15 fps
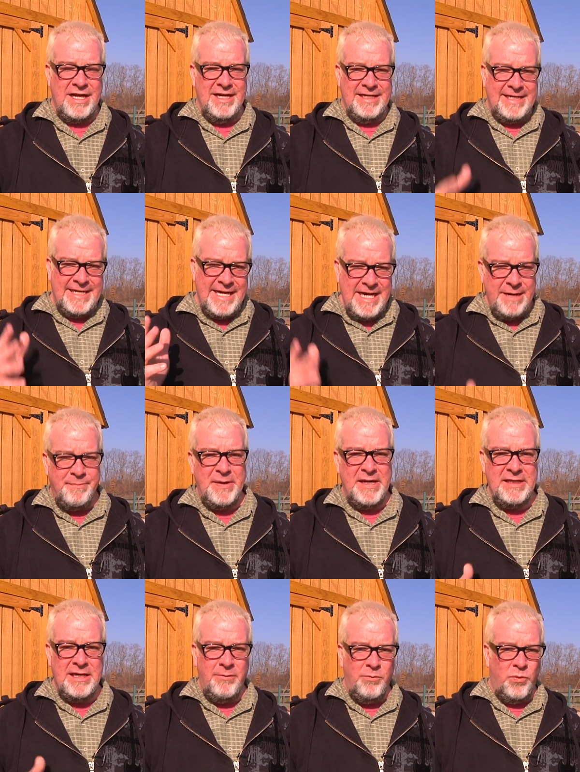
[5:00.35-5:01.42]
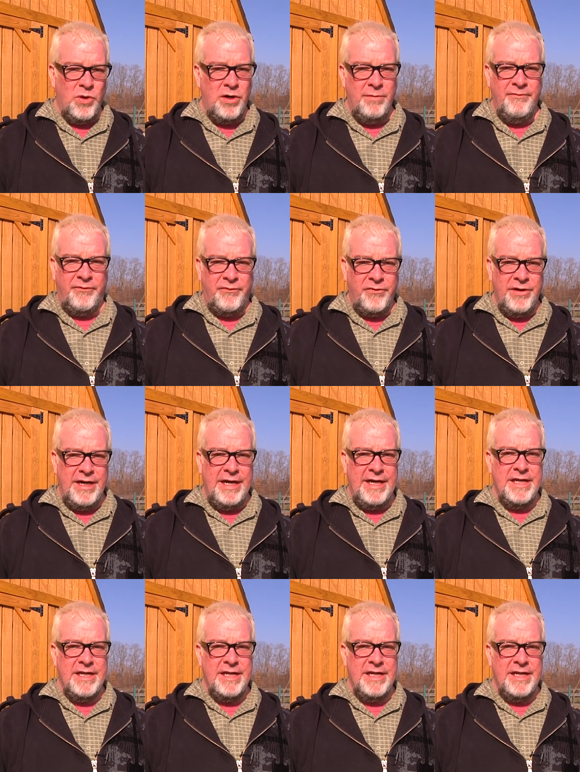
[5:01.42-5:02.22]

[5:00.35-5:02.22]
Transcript: and keeping them worm-free